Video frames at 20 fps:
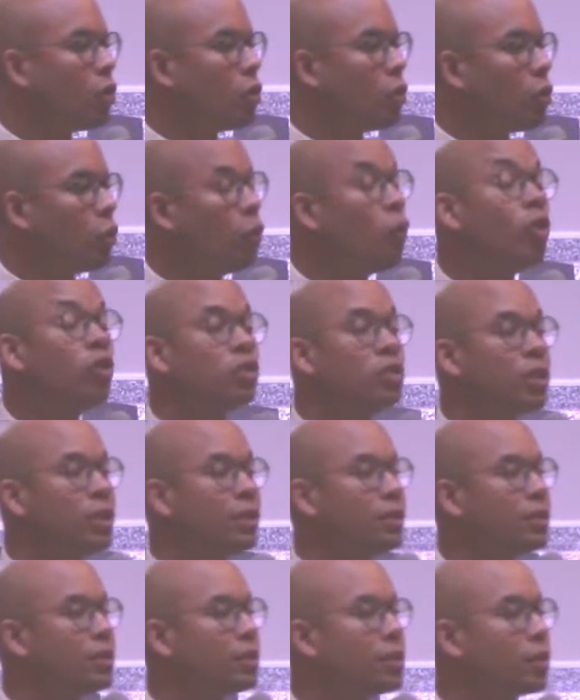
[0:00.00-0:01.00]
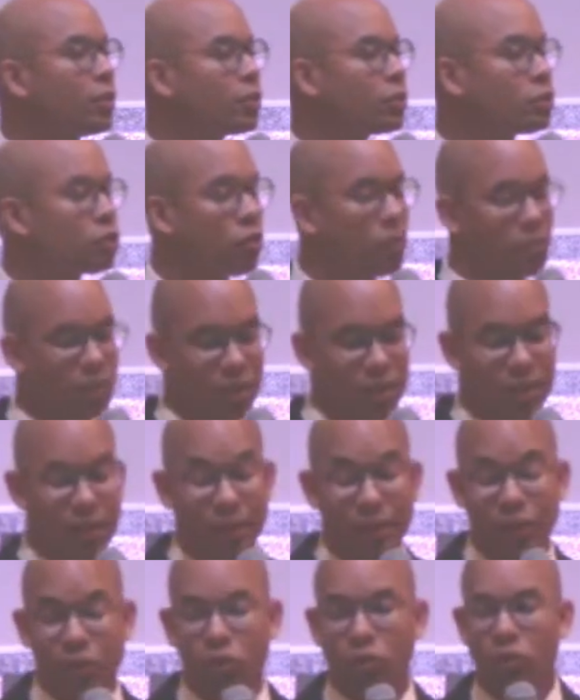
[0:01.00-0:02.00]
wasn't something that
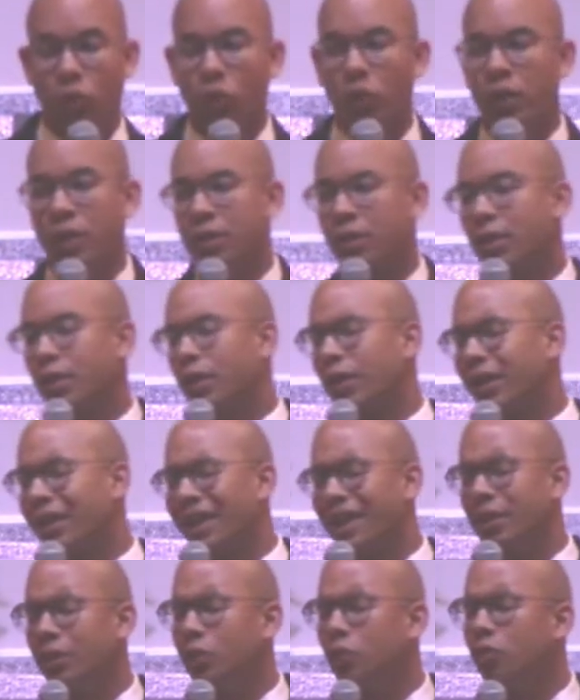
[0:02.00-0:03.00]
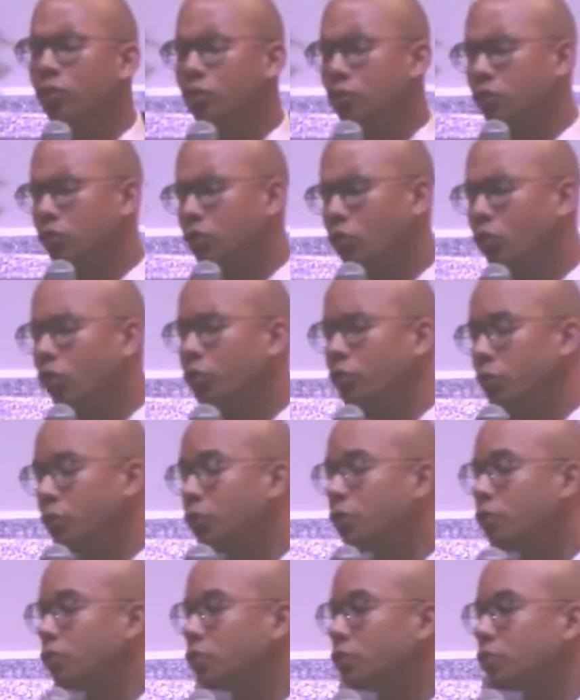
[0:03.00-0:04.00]
the Lord can use, could
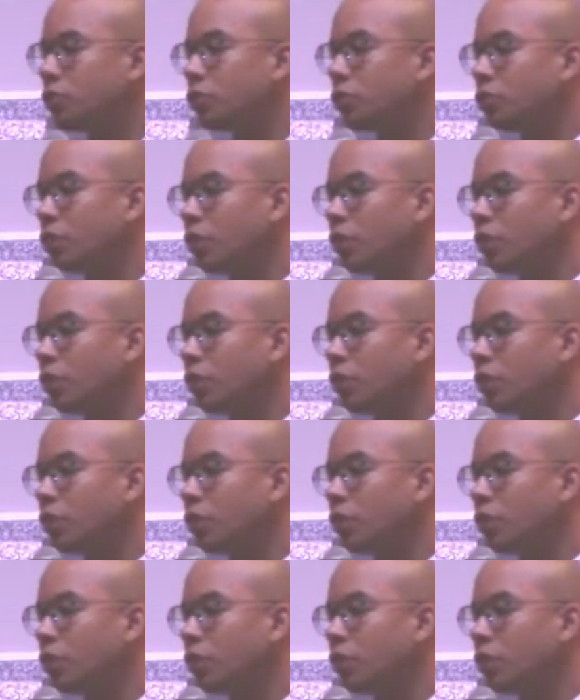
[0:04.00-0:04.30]
use,